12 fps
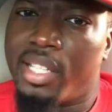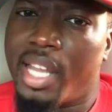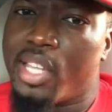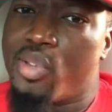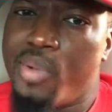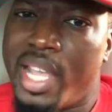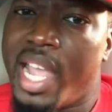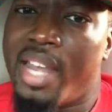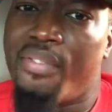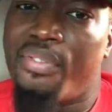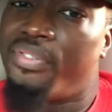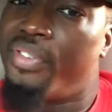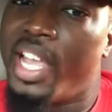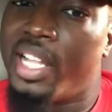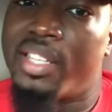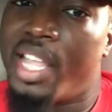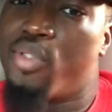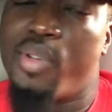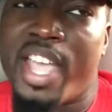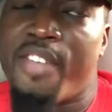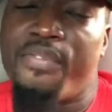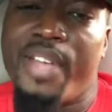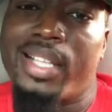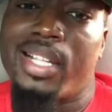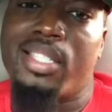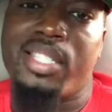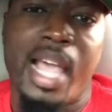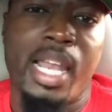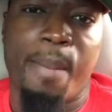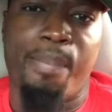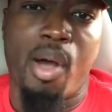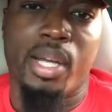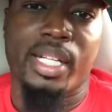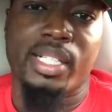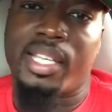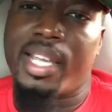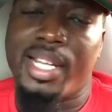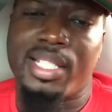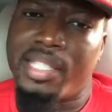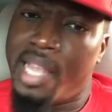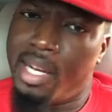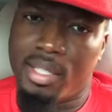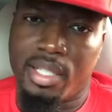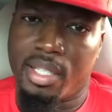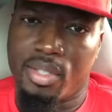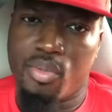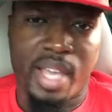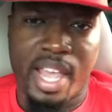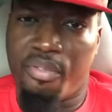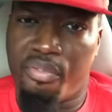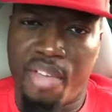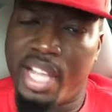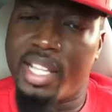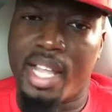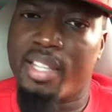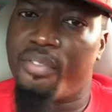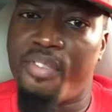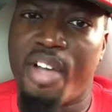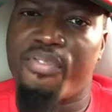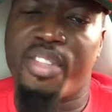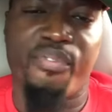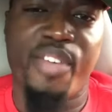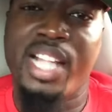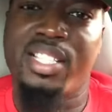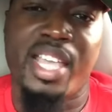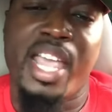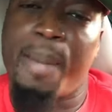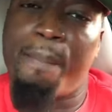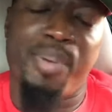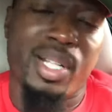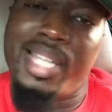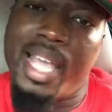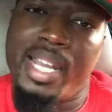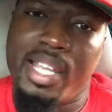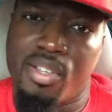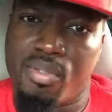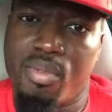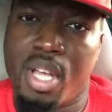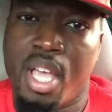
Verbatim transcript: Like you can't fake that. You can't fake the talent part. Like the kid is talented. You can't fake that. The, uh, the feds can't put that in you.